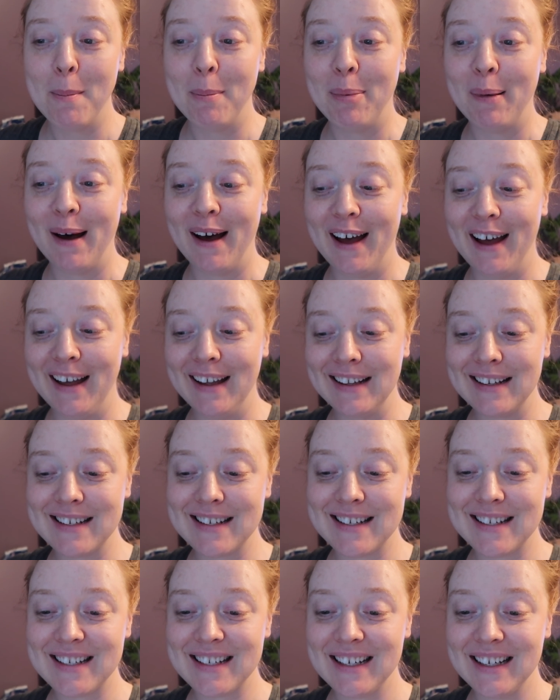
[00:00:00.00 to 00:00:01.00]

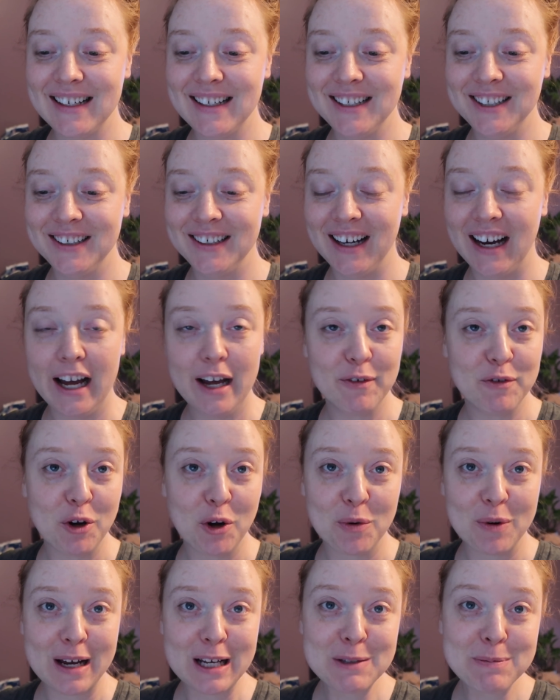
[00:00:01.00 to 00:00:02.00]
but I have
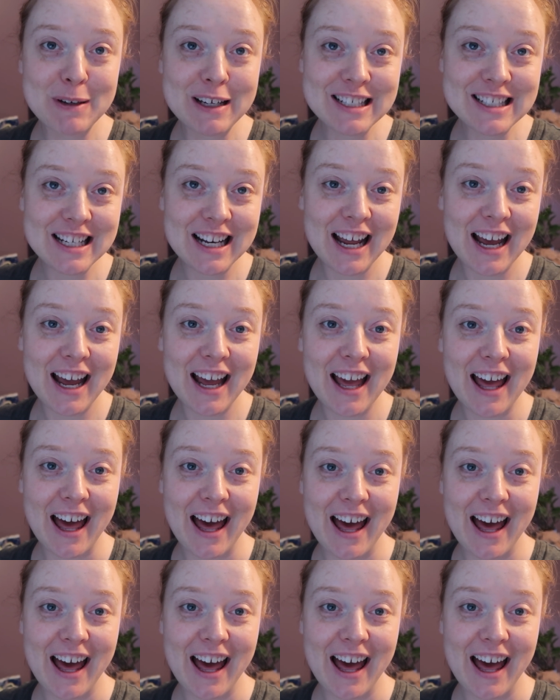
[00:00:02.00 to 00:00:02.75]
no respite today,